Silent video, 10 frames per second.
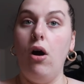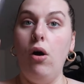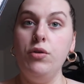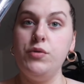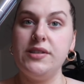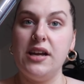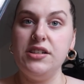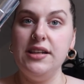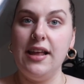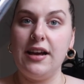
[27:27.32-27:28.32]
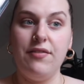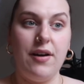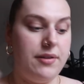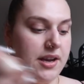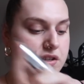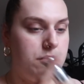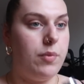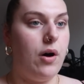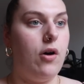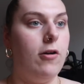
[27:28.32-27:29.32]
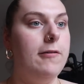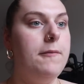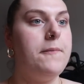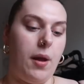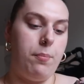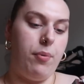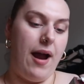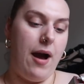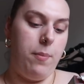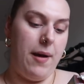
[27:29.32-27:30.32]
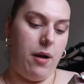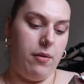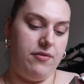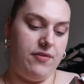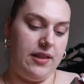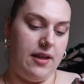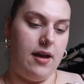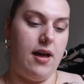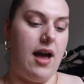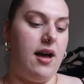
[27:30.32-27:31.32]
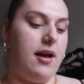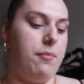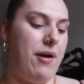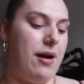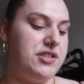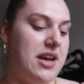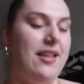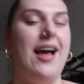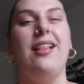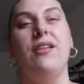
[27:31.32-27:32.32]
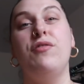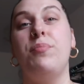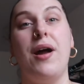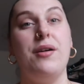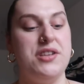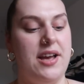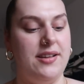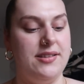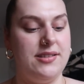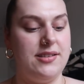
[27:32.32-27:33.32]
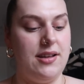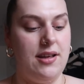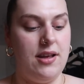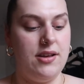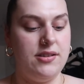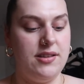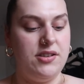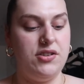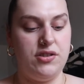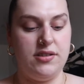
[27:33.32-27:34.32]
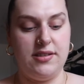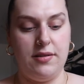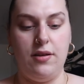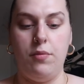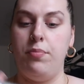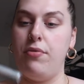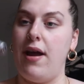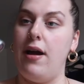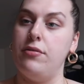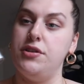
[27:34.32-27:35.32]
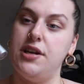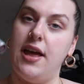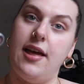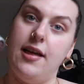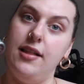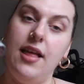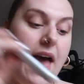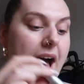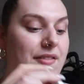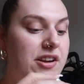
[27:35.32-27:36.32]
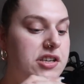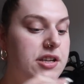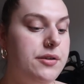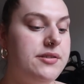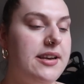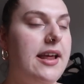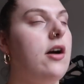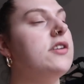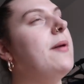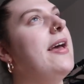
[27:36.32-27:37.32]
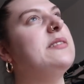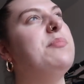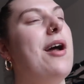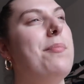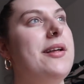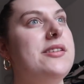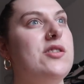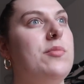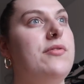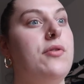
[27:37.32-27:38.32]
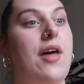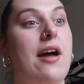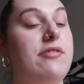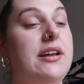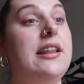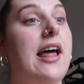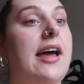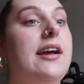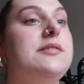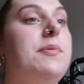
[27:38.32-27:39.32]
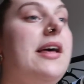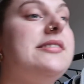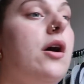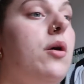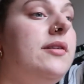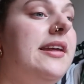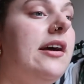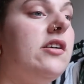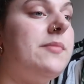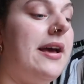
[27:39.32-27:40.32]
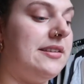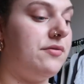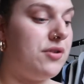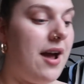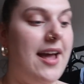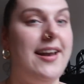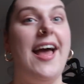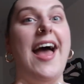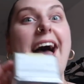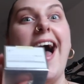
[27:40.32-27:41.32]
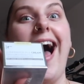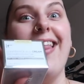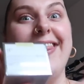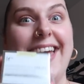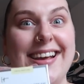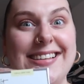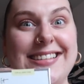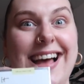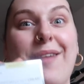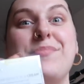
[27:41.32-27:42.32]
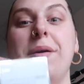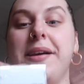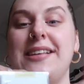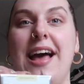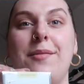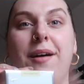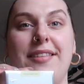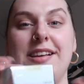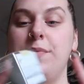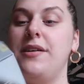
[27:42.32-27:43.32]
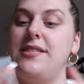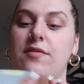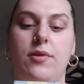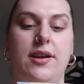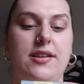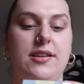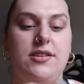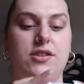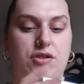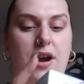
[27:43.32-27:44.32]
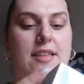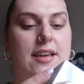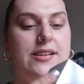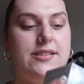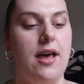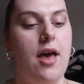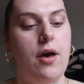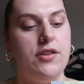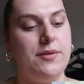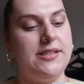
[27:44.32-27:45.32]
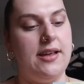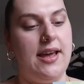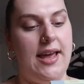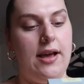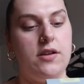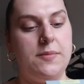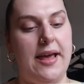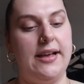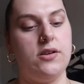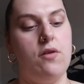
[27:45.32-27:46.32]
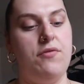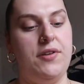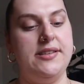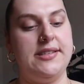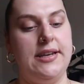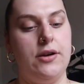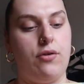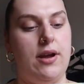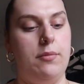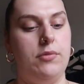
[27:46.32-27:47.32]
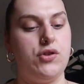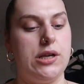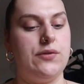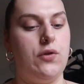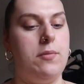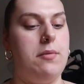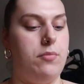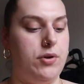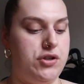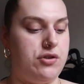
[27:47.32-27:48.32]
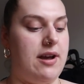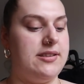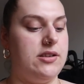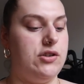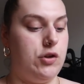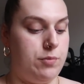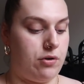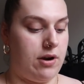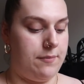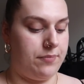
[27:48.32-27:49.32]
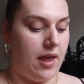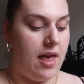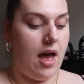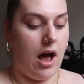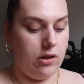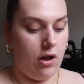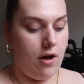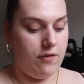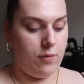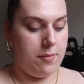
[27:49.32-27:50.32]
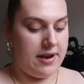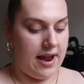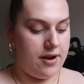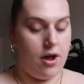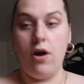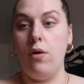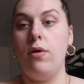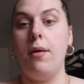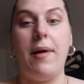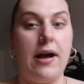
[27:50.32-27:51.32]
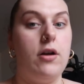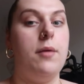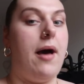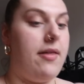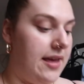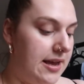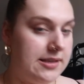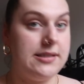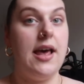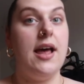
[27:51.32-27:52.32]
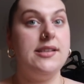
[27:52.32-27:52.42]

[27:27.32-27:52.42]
Oh, so it's actually in like a foundation bottle. Brow Power Filler, a brow gel. I love brow gels. So this is just a little brow gel. I've actually used an It Cosmetics brow pencil before that I really liked, but that's the only It Cosmetics I've tried. And this, I'm so excited about this because I've wanted to try this. So it's the It Cosmetics Confidence Inner Cream, Transforming Moisturizing Super Cream. A lot of women I know bang on about this.